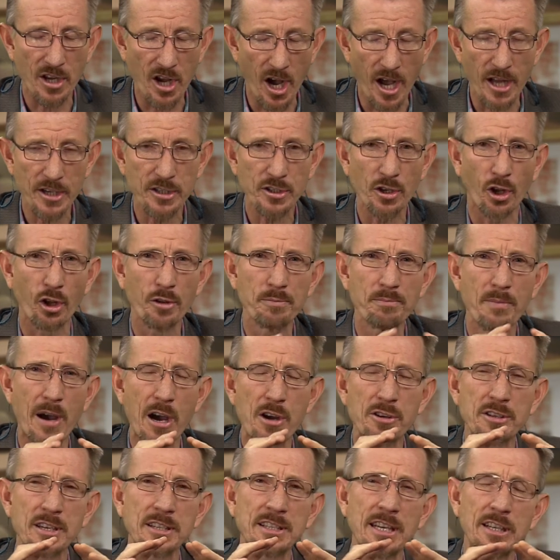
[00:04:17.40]
God told
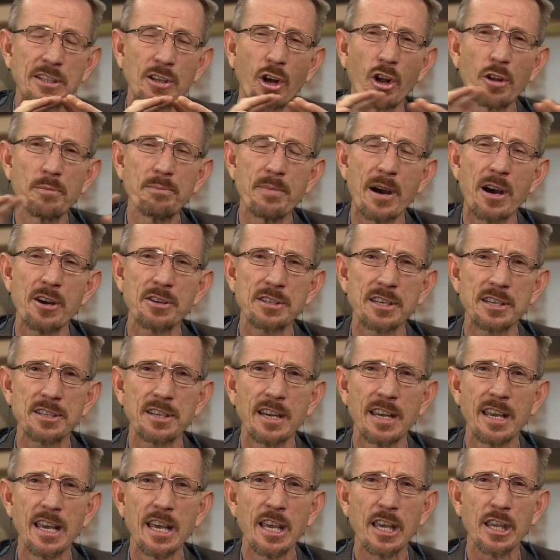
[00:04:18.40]
Moses, he told Moses,
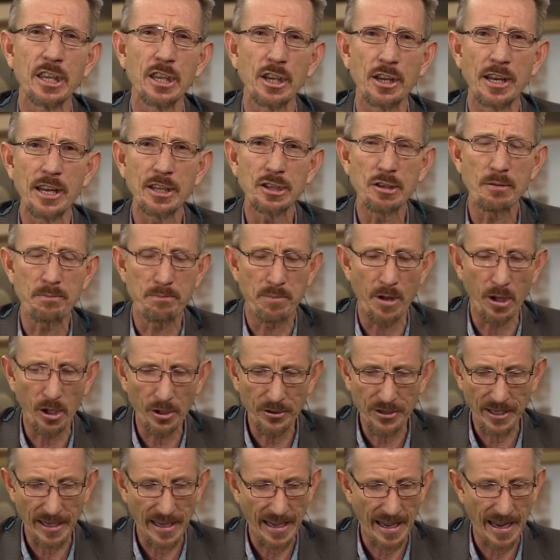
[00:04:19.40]
you need to
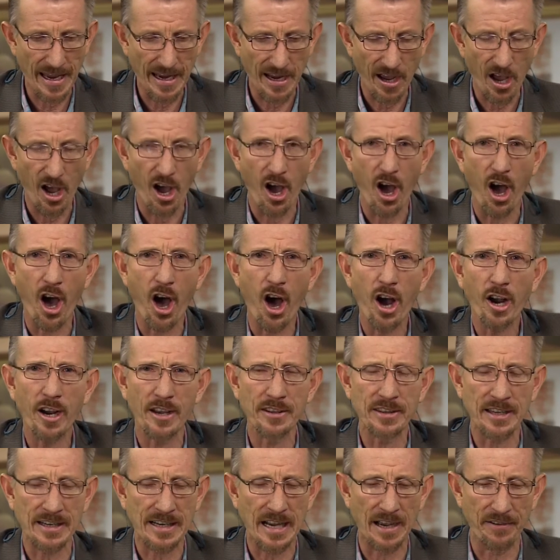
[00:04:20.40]
build an ark
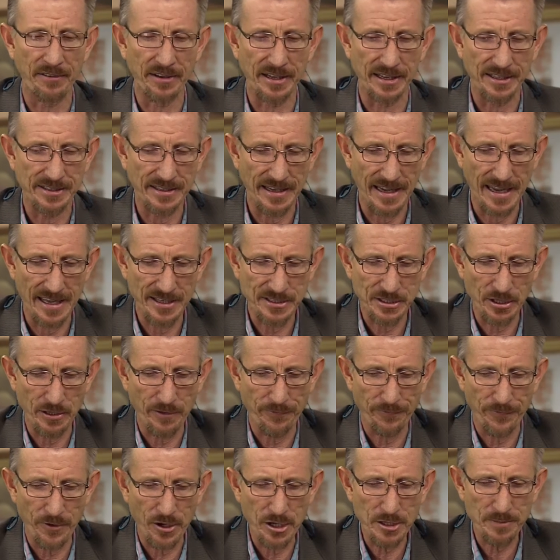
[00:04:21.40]
of the covenant. And so
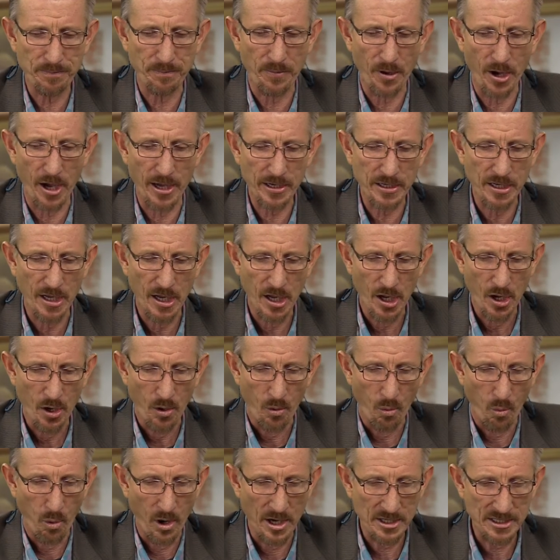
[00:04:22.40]
the first part
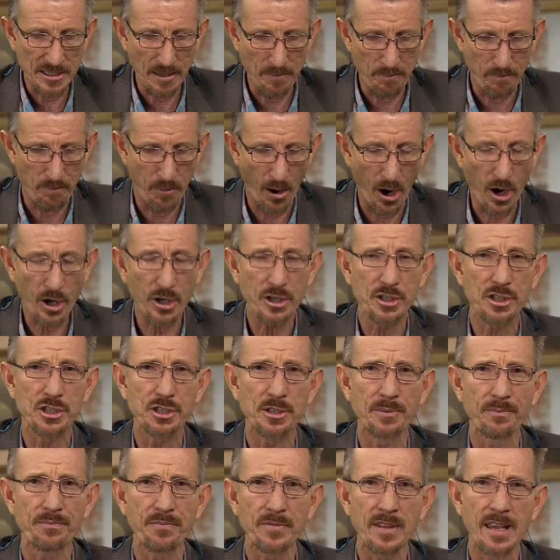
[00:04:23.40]
was the
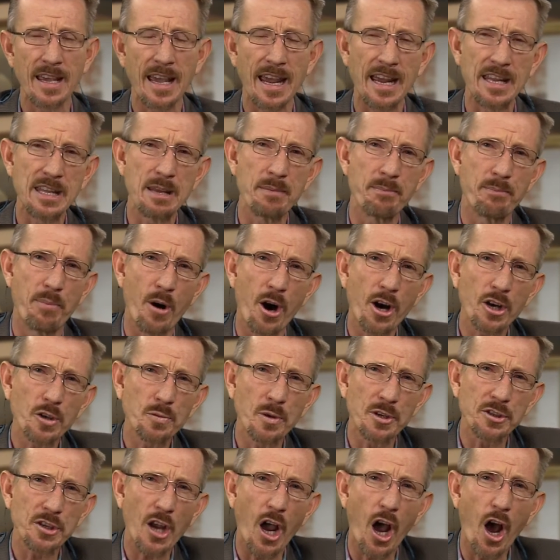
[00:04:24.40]
box, and the box
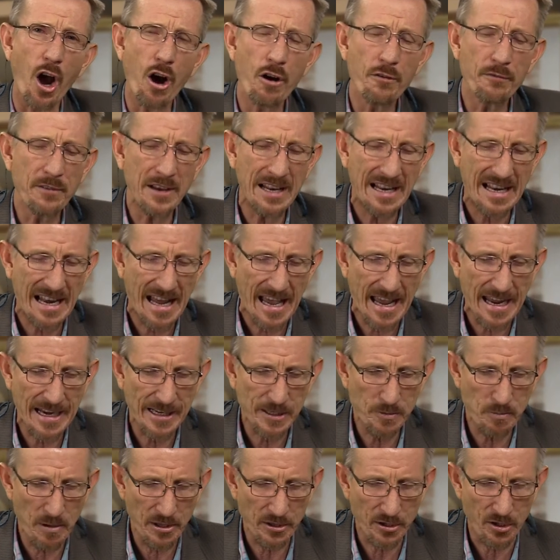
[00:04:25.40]
was
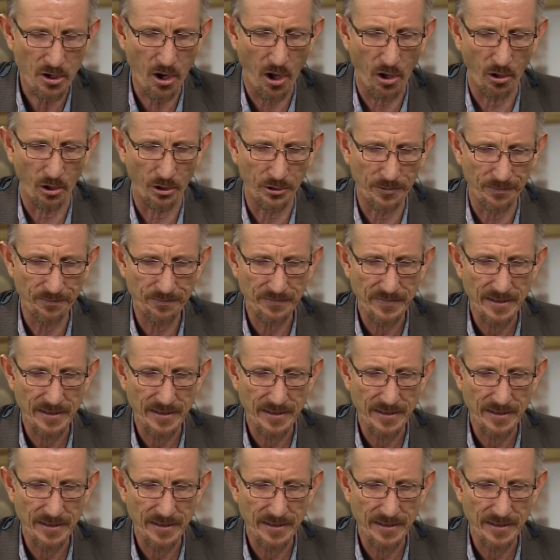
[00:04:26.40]
overlaid with gold.